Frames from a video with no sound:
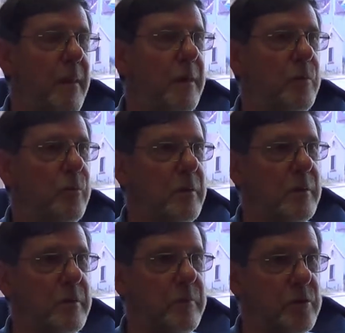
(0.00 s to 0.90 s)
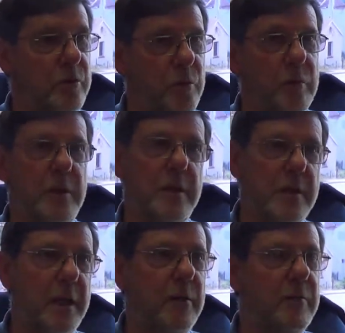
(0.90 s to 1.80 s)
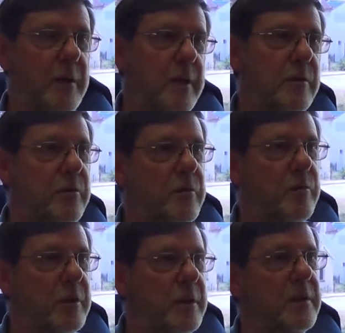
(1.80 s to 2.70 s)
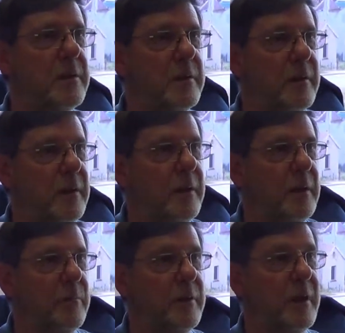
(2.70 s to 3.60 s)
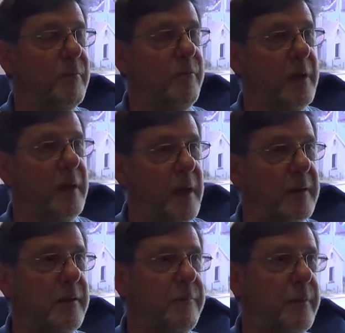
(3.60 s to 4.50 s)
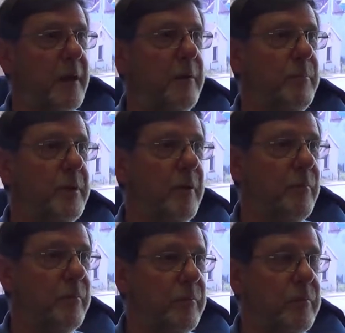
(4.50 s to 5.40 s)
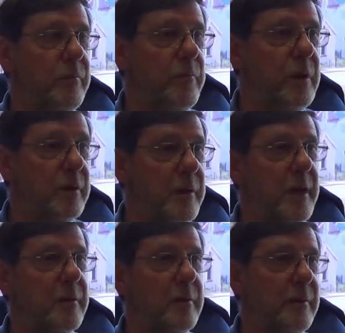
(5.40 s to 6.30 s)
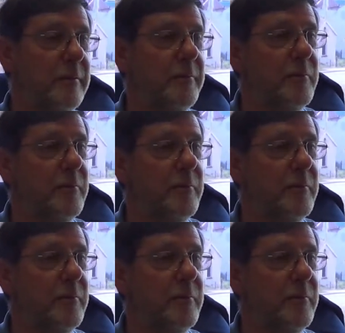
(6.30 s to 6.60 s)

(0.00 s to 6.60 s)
It will shortly, say over the next 2 years, become very active and become international.